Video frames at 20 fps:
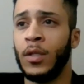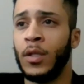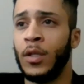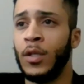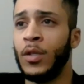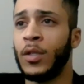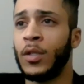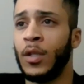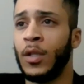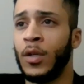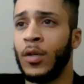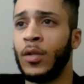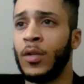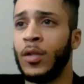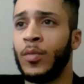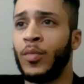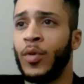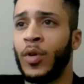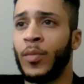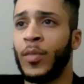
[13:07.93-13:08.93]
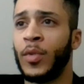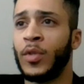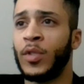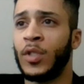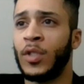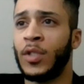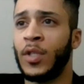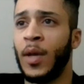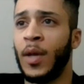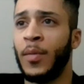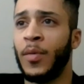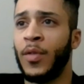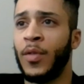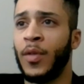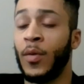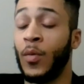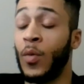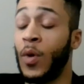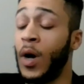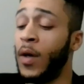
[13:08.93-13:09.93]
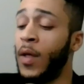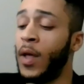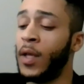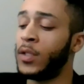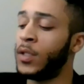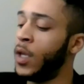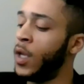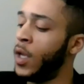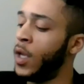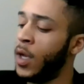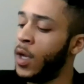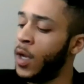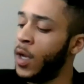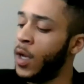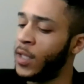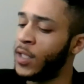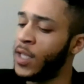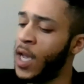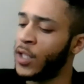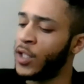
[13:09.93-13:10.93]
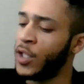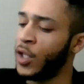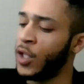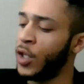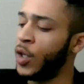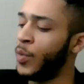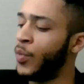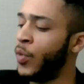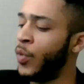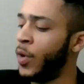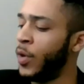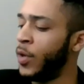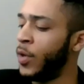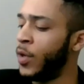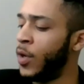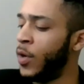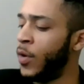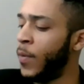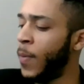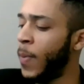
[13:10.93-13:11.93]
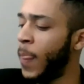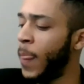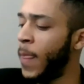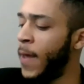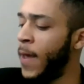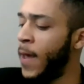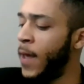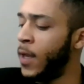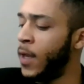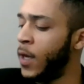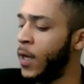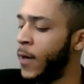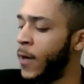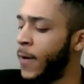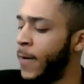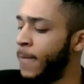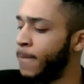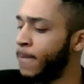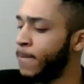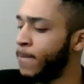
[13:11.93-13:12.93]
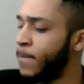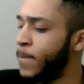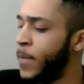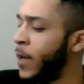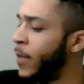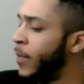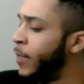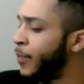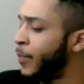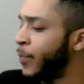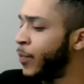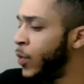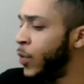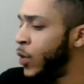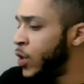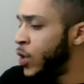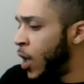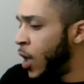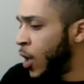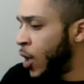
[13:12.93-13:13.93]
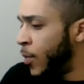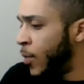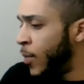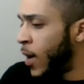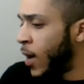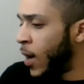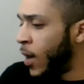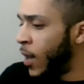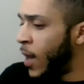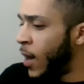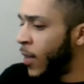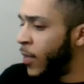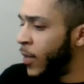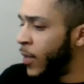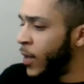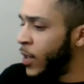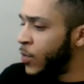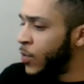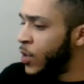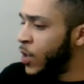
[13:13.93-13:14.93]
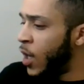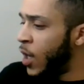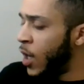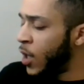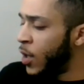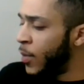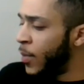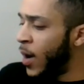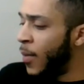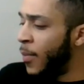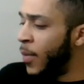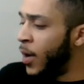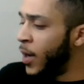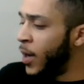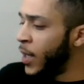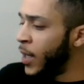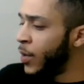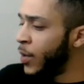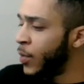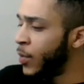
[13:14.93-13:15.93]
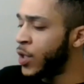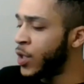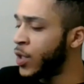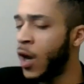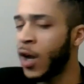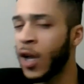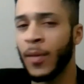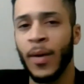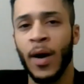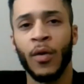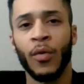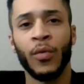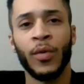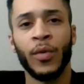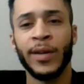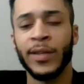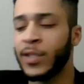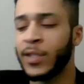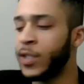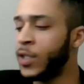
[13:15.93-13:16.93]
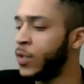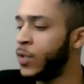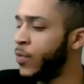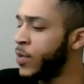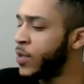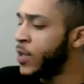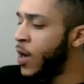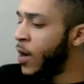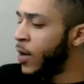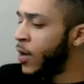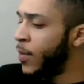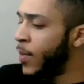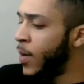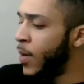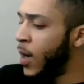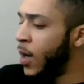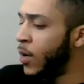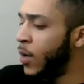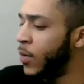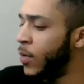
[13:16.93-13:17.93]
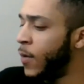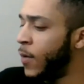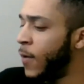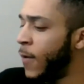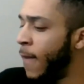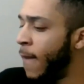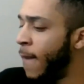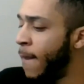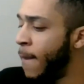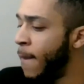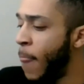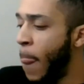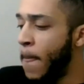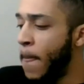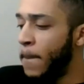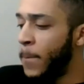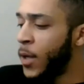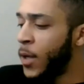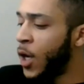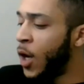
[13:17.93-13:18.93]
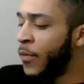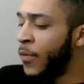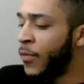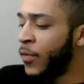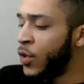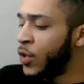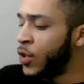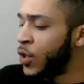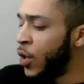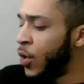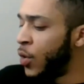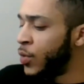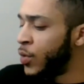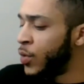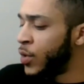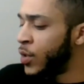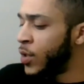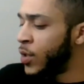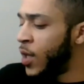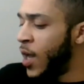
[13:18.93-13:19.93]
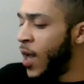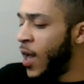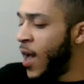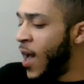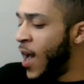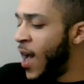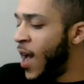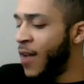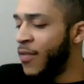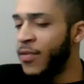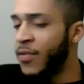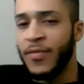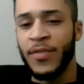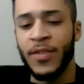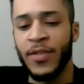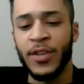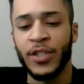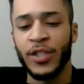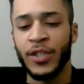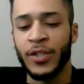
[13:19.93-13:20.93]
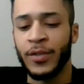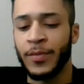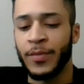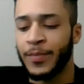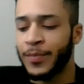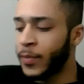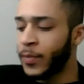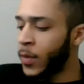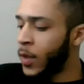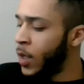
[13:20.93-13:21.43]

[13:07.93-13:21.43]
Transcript: you know you can learn pretty much the same thing wow that's that's actually a good point you know and uh man you're talking about a lot of things we're talking about money we're talking about risks we're talking about comfort zones having vision.